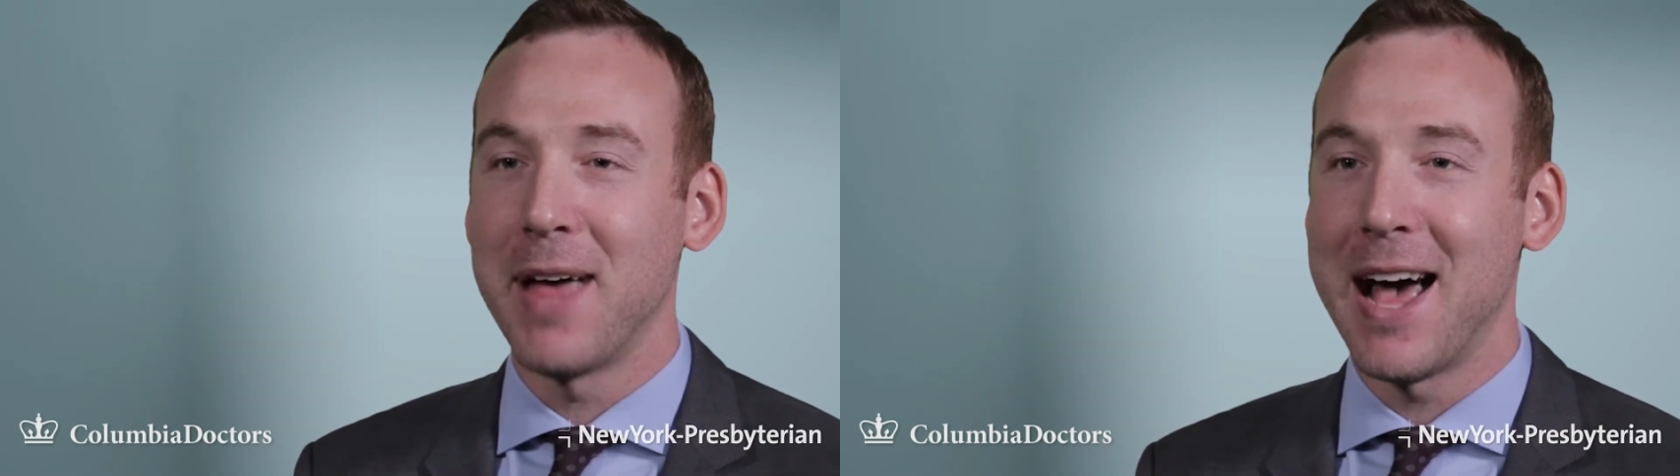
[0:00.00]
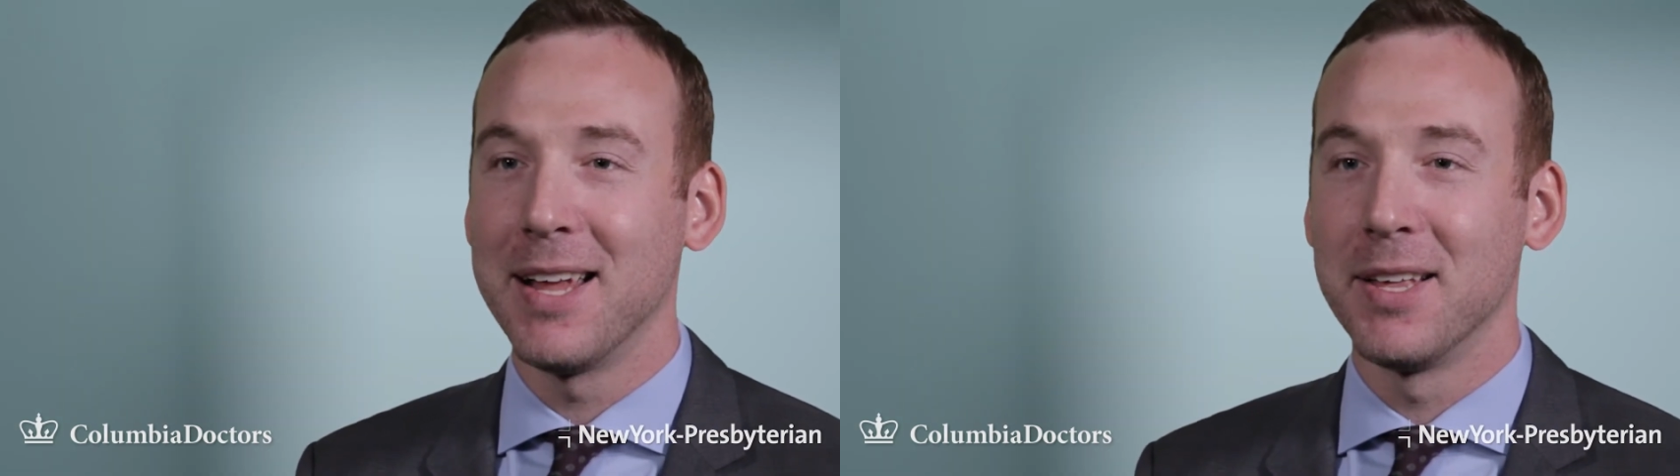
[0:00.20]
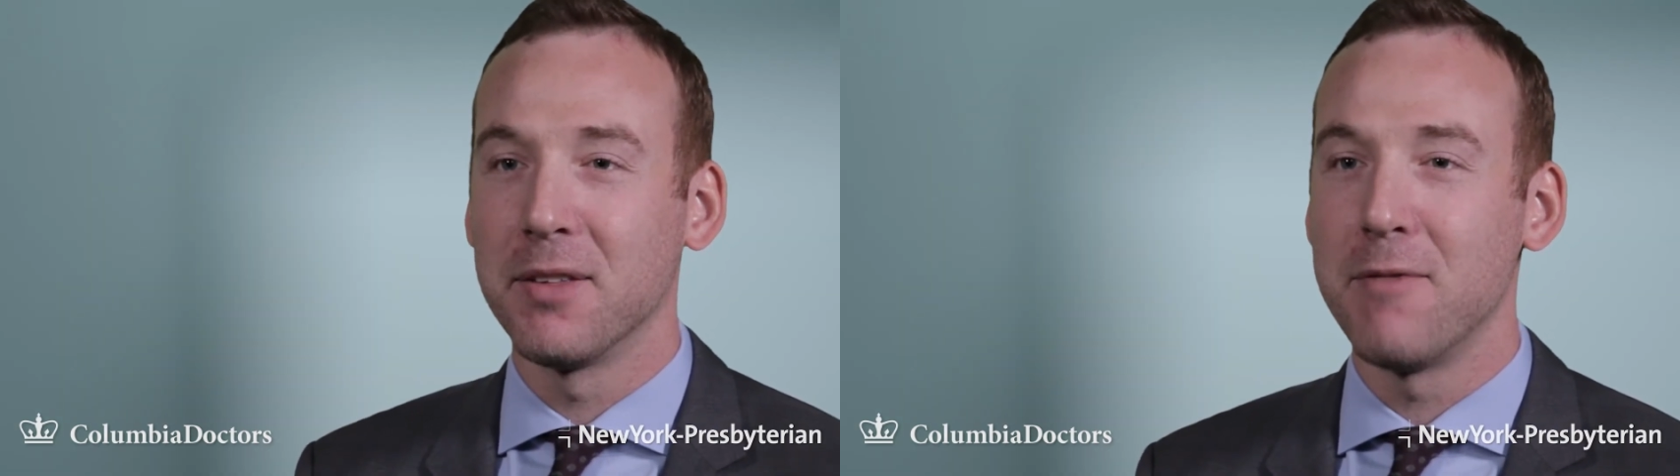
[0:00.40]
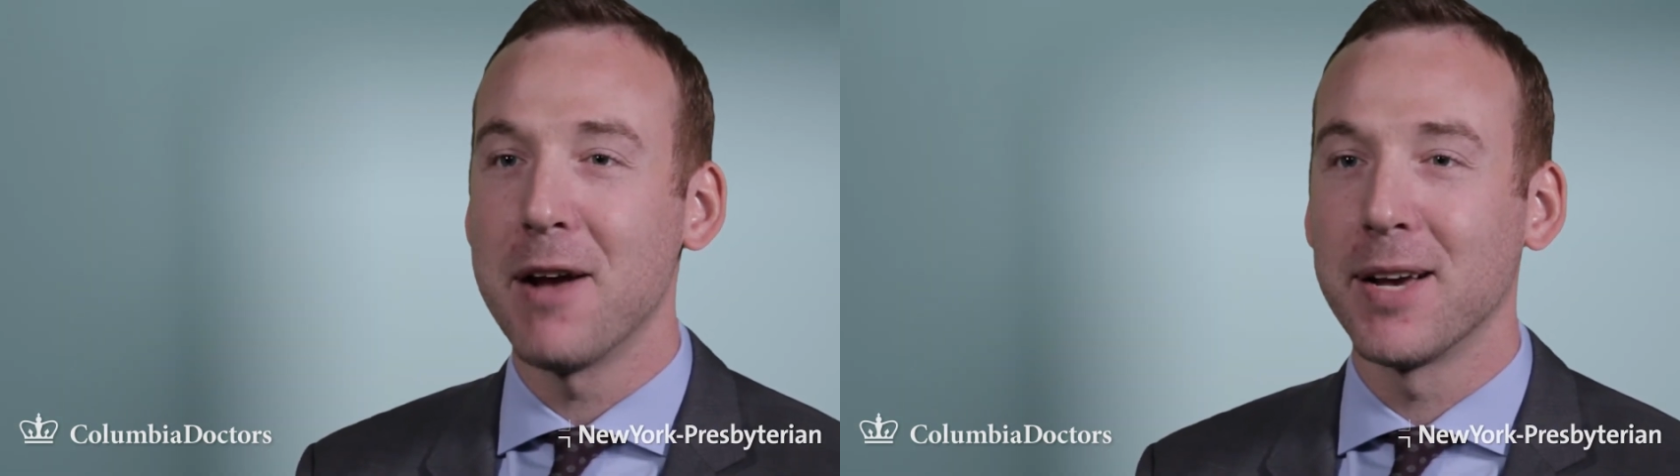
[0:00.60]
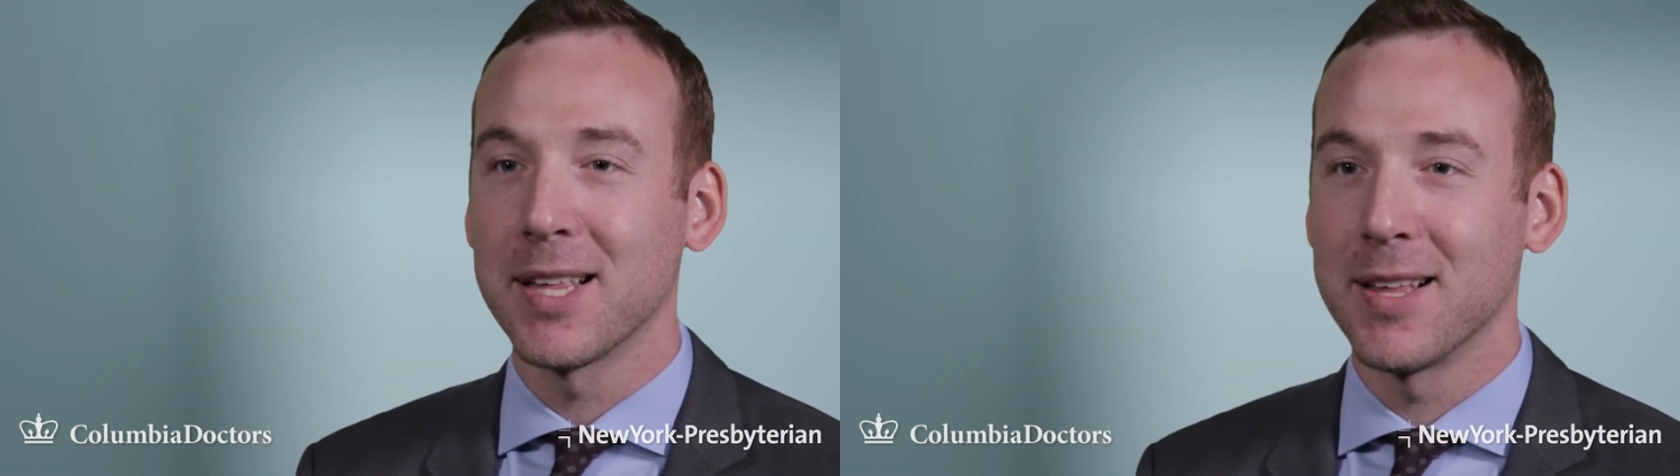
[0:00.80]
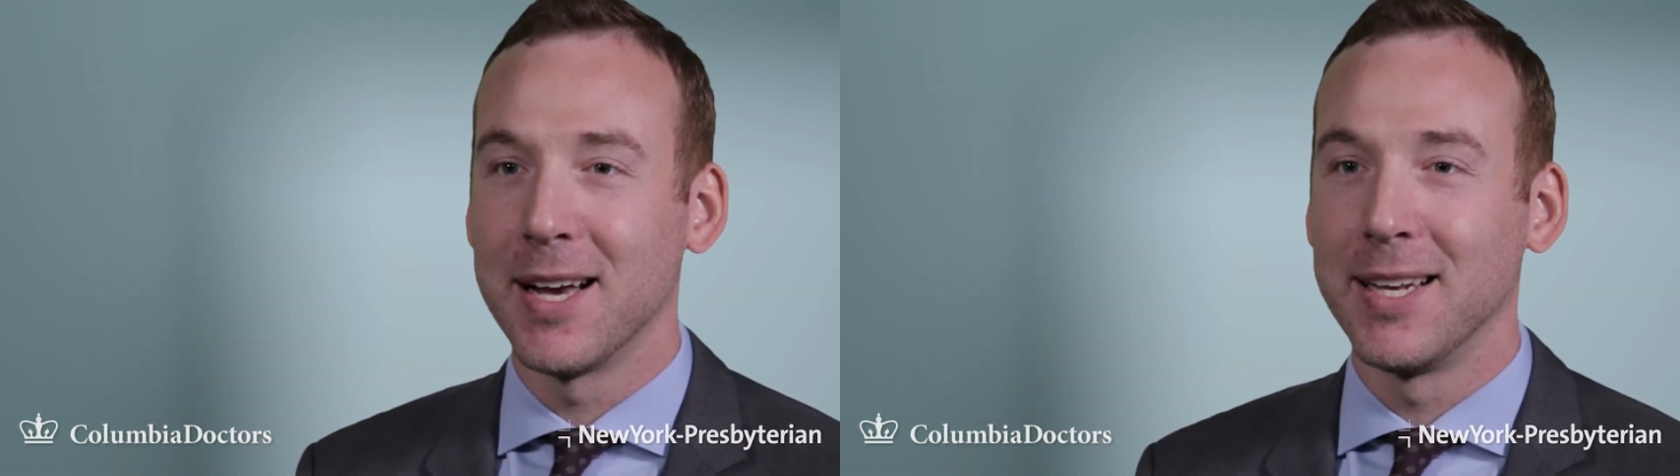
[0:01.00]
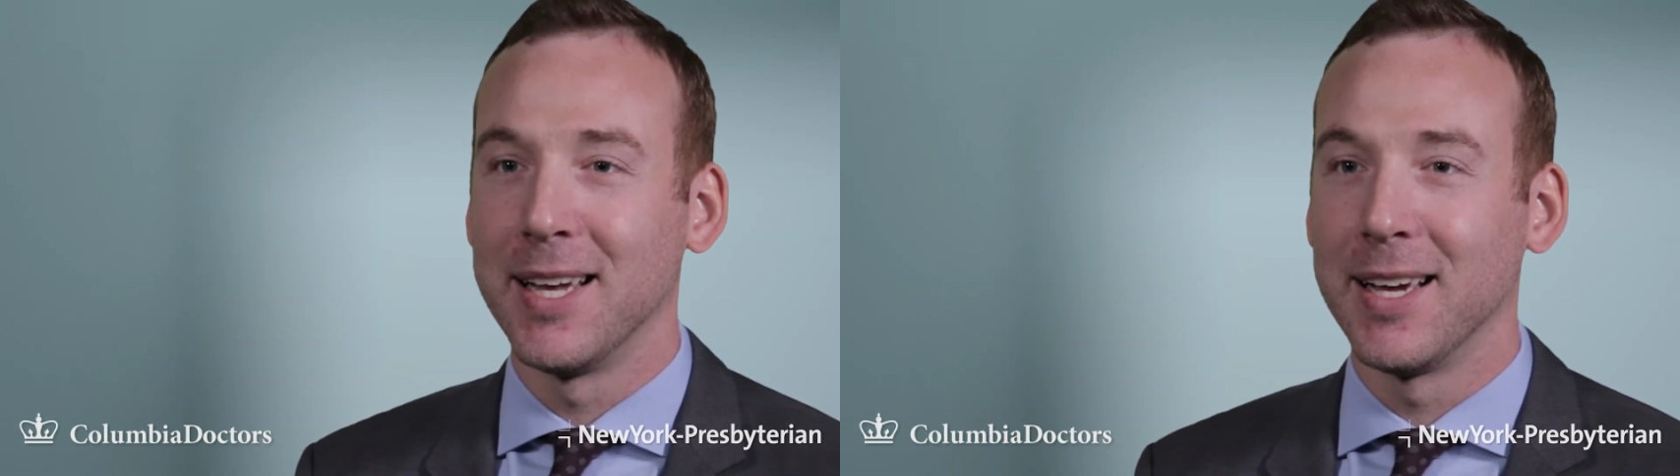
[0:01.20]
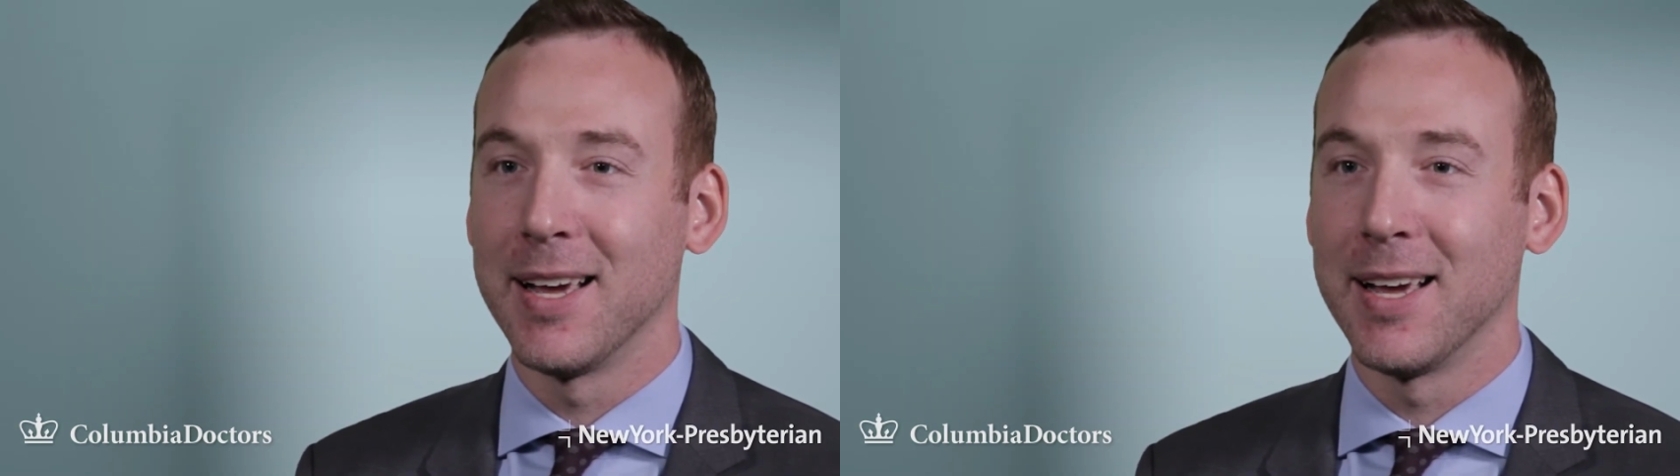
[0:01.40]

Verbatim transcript: that is very exciting